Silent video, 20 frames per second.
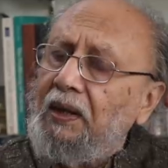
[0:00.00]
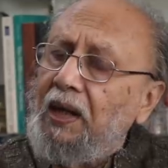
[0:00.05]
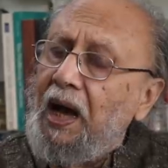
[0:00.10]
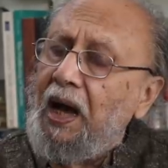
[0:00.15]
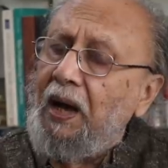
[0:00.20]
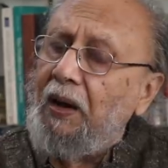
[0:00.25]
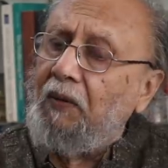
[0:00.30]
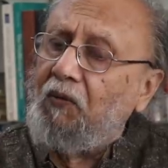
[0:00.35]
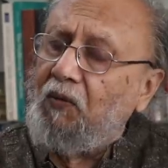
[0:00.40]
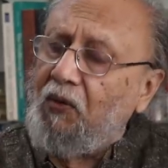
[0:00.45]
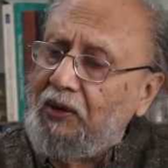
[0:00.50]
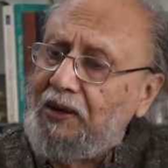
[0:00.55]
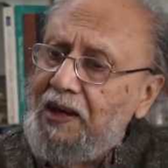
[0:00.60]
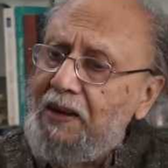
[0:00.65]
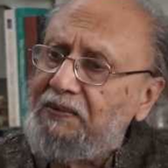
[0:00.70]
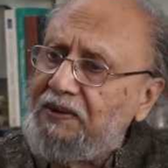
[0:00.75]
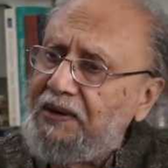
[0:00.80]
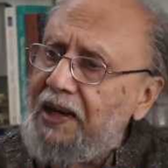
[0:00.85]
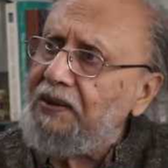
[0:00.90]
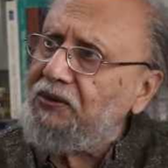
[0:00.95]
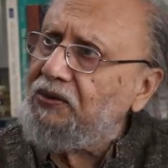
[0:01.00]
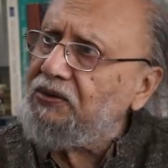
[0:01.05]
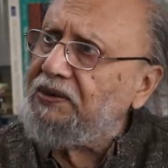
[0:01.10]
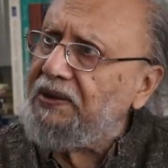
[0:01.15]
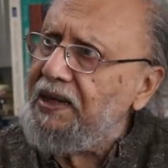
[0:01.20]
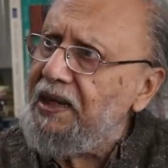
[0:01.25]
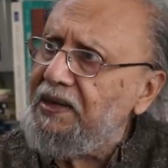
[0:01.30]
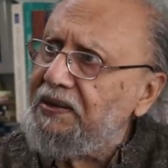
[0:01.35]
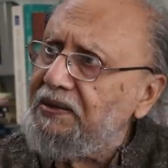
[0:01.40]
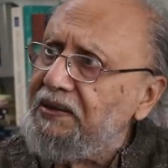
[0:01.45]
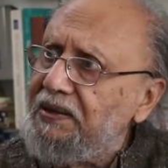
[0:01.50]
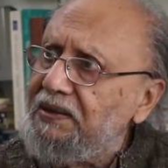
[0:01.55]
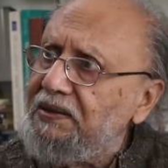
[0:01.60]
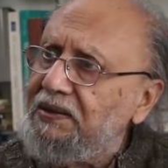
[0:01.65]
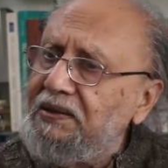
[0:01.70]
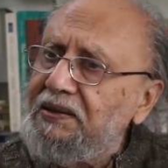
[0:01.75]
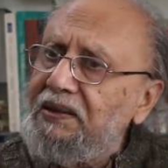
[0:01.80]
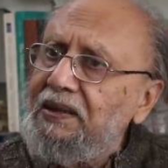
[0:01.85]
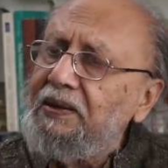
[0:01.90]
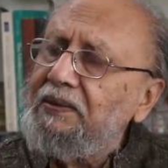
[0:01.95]
Uh, what I am trying to say is
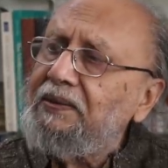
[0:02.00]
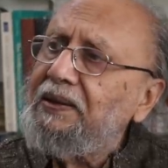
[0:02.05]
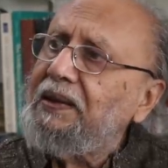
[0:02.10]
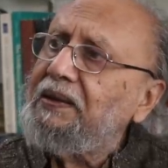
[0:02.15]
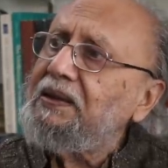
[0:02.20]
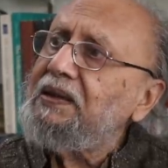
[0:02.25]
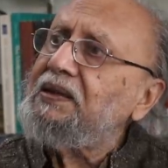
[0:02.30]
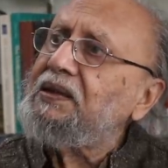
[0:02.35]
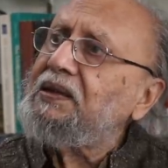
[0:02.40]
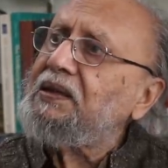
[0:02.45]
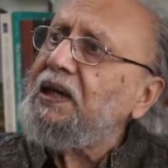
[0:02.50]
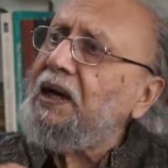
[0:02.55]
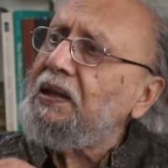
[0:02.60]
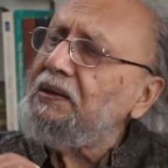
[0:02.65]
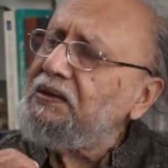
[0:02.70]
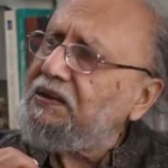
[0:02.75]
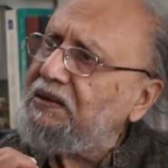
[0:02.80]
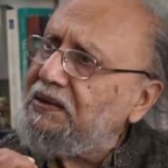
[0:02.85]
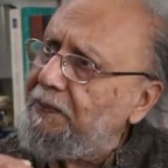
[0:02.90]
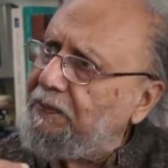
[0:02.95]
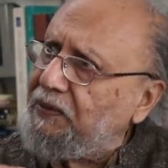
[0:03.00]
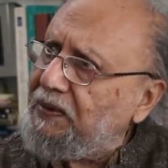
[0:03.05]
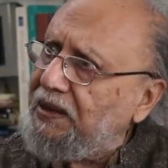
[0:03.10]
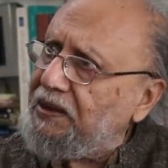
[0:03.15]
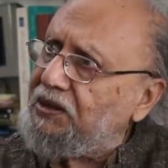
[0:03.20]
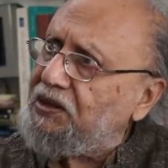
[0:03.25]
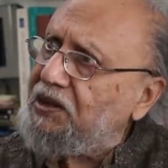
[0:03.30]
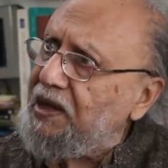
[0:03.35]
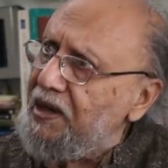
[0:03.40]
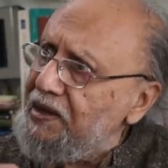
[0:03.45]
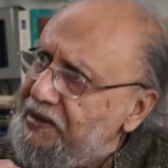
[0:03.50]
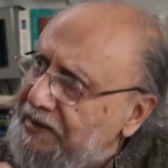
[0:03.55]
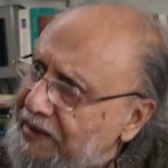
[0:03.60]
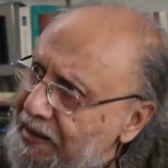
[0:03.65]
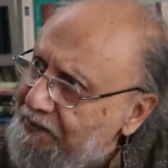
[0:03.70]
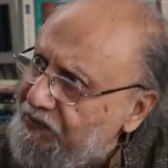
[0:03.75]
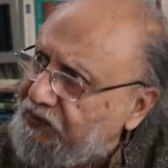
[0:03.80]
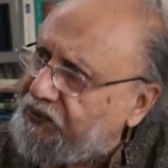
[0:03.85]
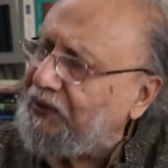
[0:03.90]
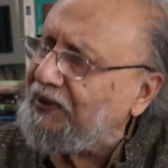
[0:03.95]
this, that this concept, this
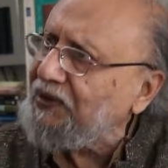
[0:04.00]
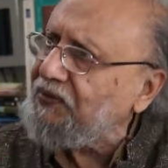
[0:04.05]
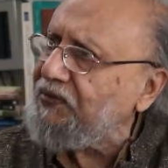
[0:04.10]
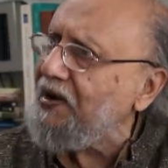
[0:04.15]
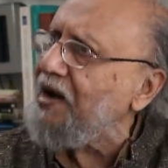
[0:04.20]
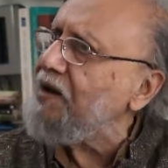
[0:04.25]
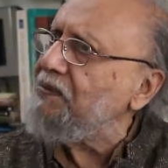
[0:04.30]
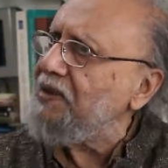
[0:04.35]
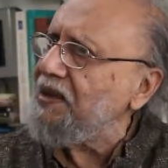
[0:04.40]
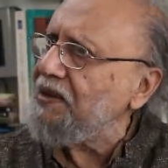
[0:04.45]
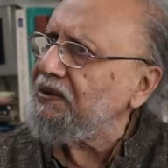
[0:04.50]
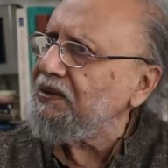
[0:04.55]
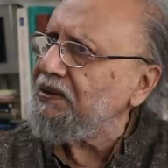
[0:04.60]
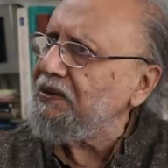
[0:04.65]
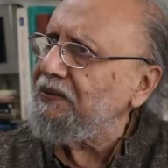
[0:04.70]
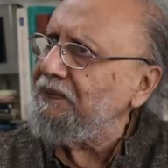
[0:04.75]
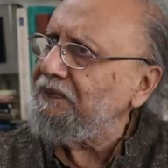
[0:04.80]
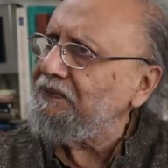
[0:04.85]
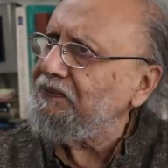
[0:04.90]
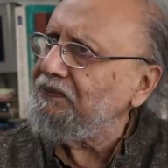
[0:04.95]
contempt for the farmers